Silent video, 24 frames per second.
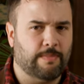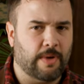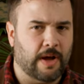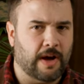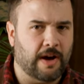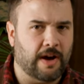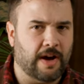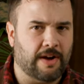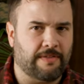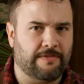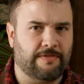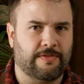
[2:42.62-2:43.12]

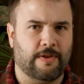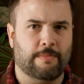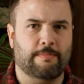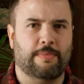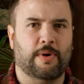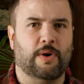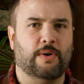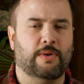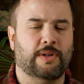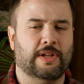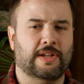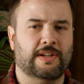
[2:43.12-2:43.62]
uh, from
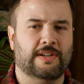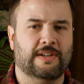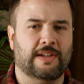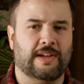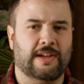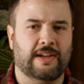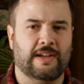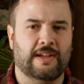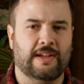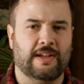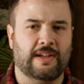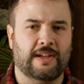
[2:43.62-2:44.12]
Poland
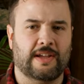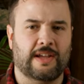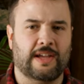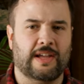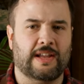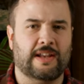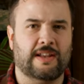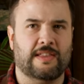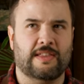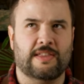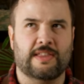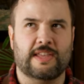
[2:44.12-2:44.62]

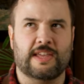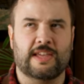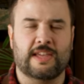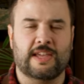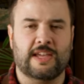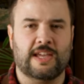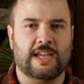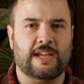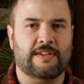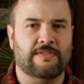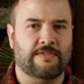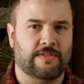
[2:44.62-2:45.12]
in the
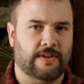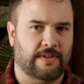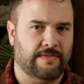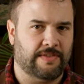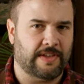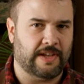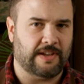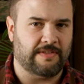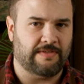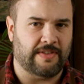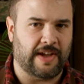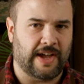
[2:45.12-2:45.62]
eve of
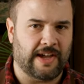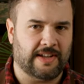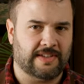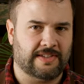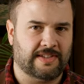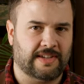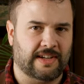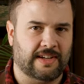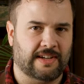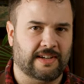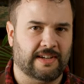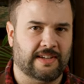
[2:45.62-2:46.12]
the
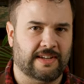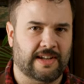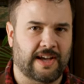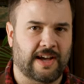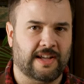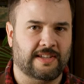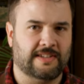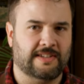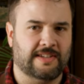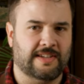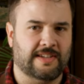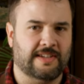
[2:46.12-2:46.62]
advancing
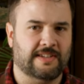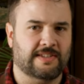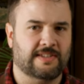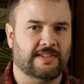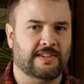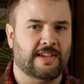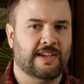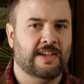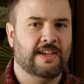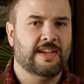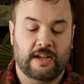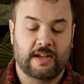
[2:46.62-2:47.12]
Nazis,
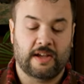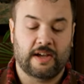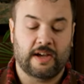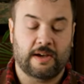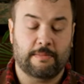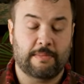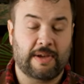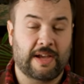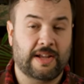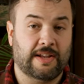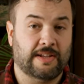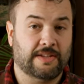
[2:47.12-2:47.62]
uh,
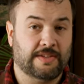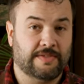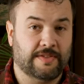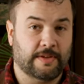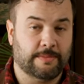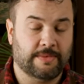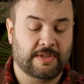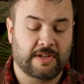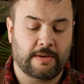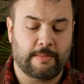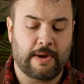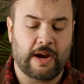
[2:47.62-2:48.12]
made his
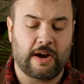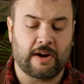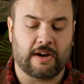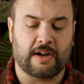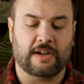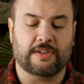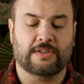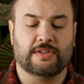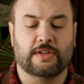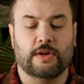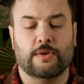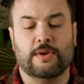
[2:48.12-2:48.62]
films in
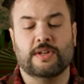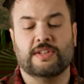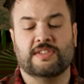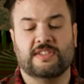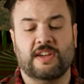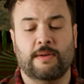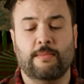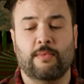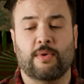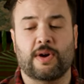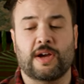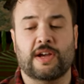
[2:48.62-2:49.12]
America. So in
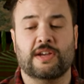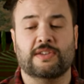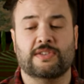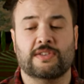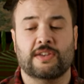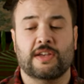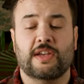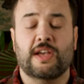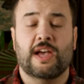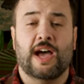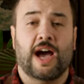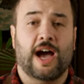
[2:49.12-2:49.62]
some ways,
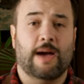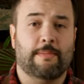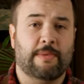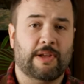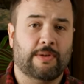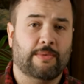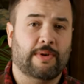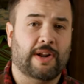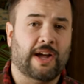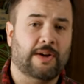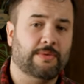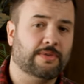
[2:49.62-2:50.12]
I
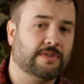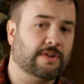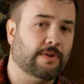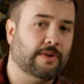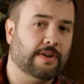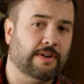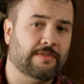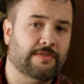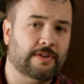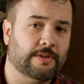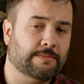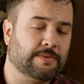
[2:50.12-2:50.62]
mean, when I was
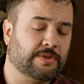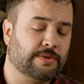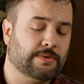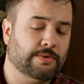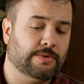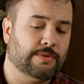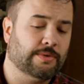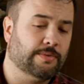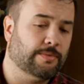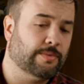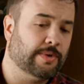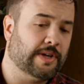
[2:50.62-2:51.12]
going to film
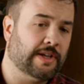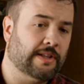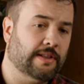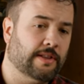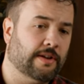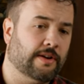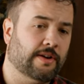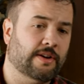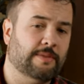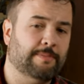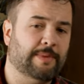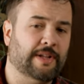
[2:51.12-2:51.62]
school, we
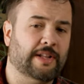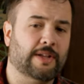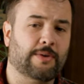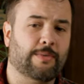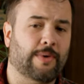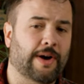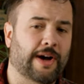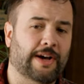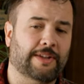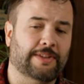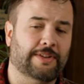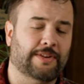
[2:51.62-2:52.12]
learned Billy
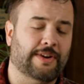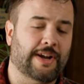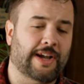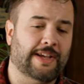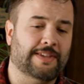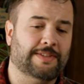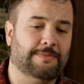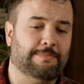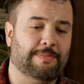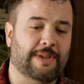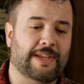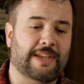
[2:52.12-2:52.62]
Wilder
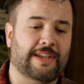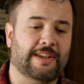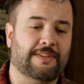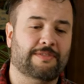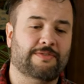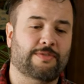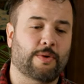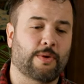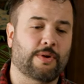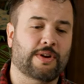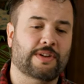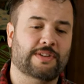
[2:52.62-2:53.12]
as being
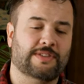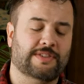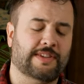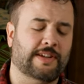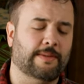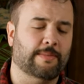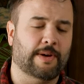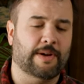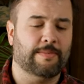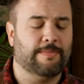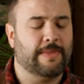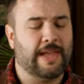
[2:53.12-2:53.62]
foreign
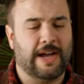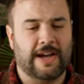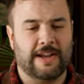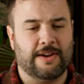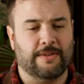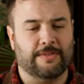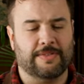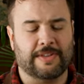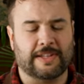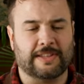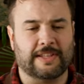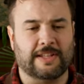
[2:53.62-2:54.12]
cinema. I
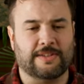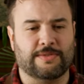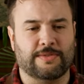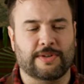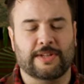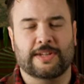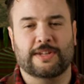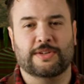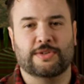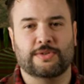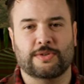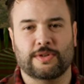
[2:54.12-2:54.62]
don't think that's
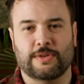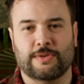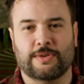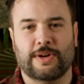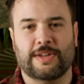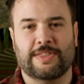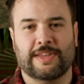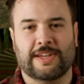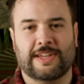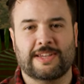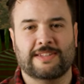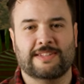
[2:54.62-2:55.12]
really true. I
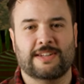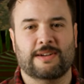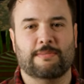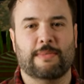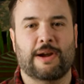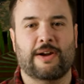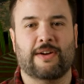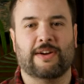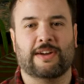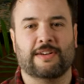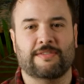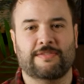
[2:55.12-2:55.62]
think he's an
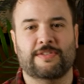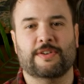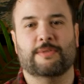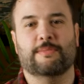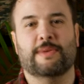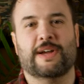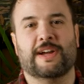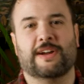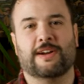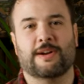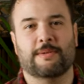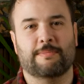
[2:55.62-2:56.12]
American
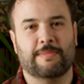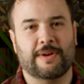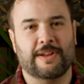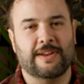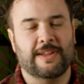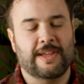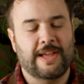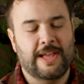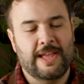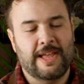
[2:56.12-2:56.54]
filmmaker, but